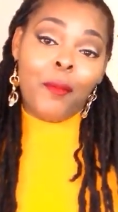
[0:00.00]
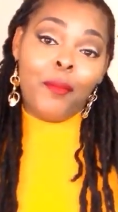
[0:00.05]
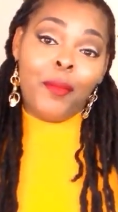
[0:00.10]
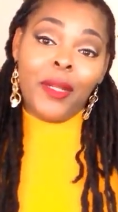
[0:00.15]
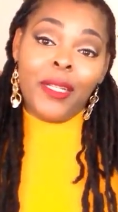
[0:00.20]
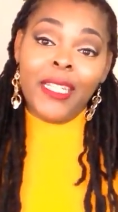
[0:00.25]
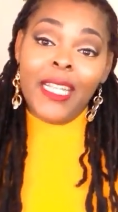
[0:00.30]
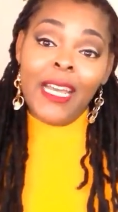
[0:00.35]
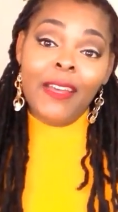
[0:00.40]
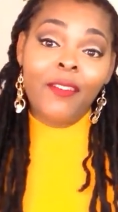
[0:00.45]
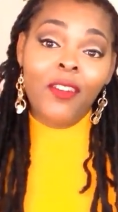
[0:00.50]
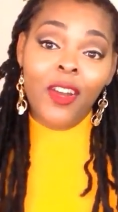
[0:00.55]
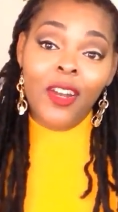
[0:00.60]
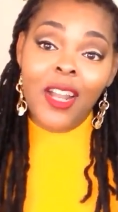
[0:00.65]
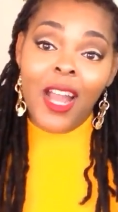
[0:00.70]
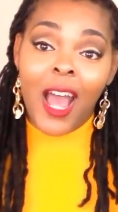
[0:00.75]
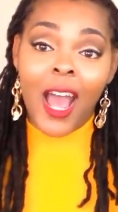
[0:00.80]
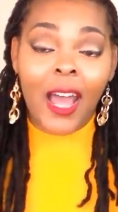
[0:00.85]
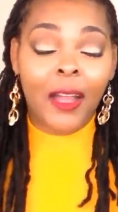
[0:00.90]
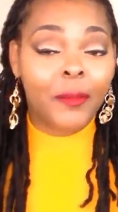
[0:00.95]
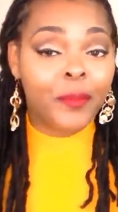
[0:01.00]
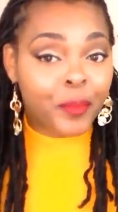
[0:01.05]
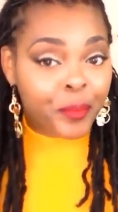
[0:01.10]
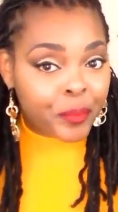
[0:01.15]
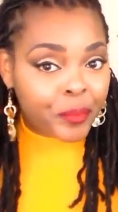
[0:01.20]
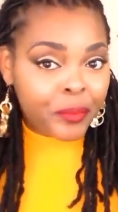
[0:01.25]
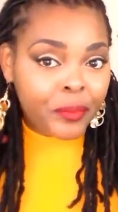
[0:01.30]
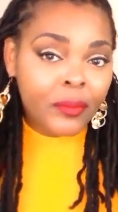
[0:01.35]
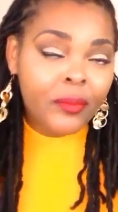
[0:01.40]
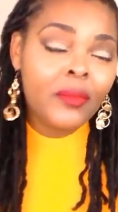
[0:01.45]
Believe it or not,
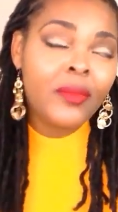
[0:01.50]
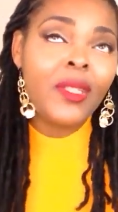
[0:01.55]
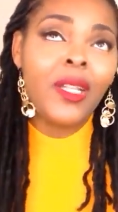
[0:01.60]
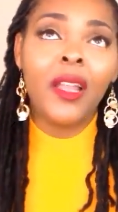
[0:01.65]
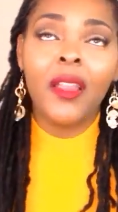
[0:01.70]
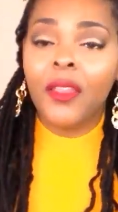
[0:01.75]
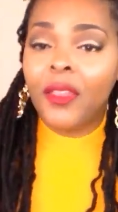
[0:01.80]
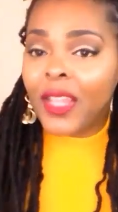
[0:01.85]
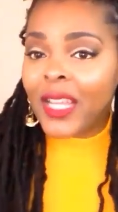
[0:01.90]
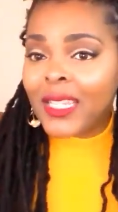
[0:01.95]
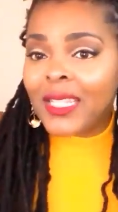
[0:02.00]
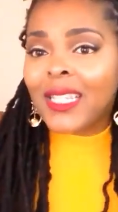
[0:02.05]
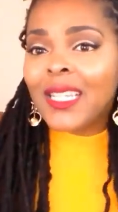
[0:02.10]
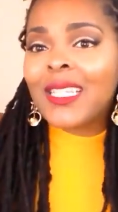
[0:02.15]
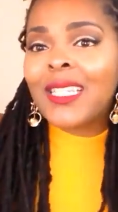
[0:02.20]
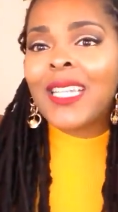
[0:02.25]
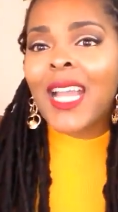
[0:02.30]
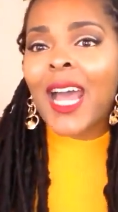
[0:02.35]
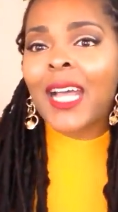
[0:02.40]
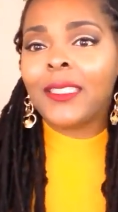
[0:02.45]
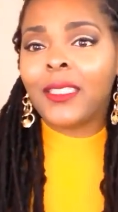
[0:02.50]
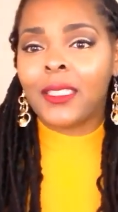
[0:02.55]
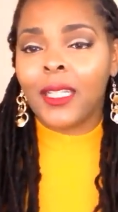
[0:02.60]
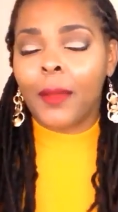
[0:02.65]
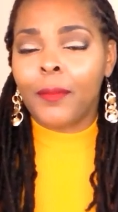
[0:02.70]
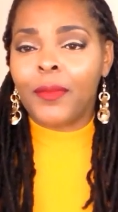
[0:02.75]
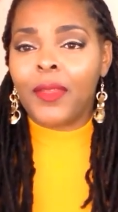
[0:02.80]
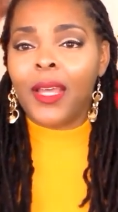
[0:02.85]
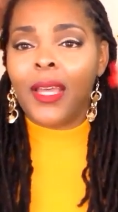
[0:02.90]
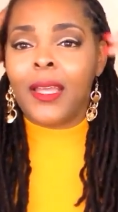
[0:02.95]
this is not
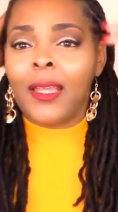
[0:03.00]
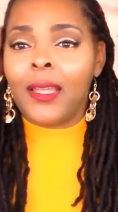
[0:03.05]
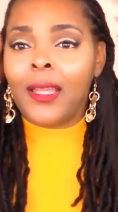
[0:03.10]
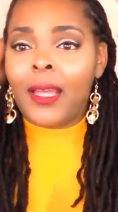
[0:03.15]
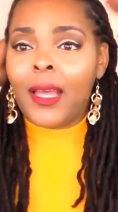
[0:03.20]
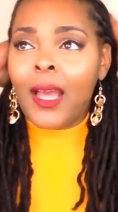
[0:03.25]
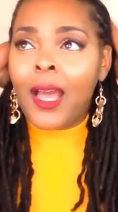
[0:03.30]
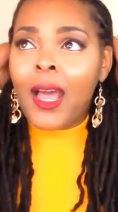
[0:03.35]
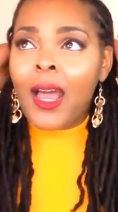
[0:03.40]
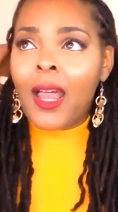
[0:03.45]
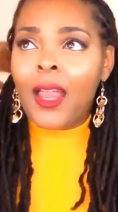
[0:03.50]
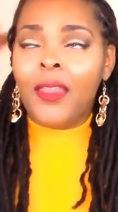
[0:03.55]
something